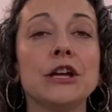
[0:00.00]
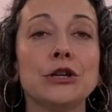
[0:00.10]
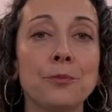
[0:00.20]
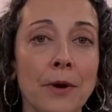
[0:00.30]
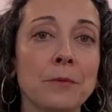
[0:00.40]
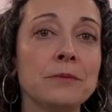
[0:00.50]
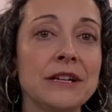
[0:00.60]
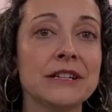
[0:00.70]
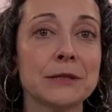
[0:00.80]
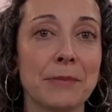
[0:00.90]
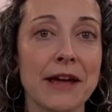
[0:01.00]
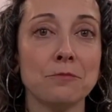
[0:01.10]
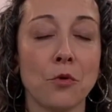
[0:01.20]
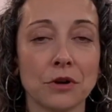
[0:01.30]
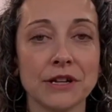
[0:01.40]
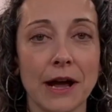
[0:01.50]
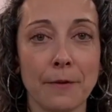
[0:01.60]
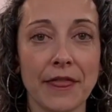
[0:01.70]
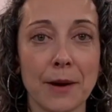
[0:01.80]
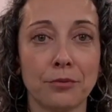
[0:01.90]
you're probably going to spend more time
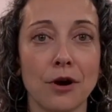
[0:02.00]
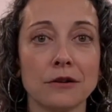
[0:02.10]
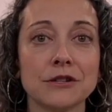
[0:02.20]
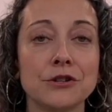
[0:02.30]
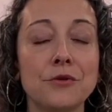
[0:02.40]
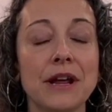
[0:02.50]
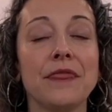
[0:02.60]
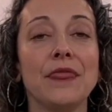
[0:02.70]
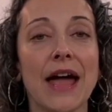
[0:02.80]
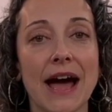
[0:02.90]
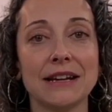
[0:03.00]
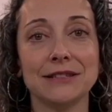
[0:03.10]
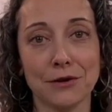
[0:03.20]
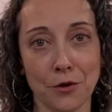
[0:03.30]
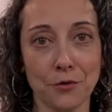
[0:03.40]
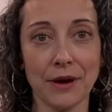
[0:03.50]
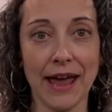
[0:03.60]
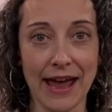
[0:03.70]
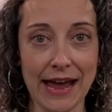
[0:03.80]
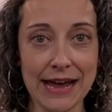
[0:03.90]
on that progress note, and that is
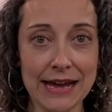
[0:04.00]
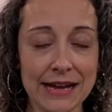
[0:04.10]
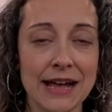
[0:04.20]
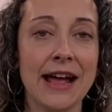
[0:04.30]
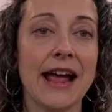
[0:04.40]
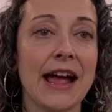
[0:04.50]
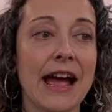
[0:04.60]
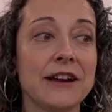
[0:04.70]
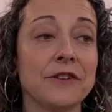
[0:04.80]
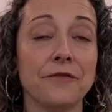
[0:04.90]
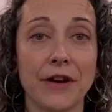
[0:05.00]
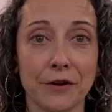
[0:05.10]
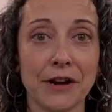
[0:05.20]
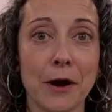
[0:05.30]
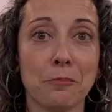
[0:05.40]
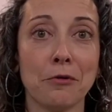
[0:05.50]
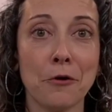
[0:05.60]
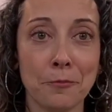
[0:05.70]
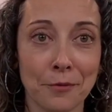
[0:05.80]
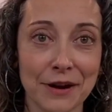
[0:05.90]
okay and very
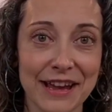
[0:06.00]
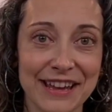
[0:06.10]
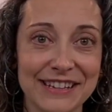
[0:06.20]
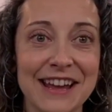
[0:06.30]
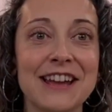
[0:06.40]
appropriate.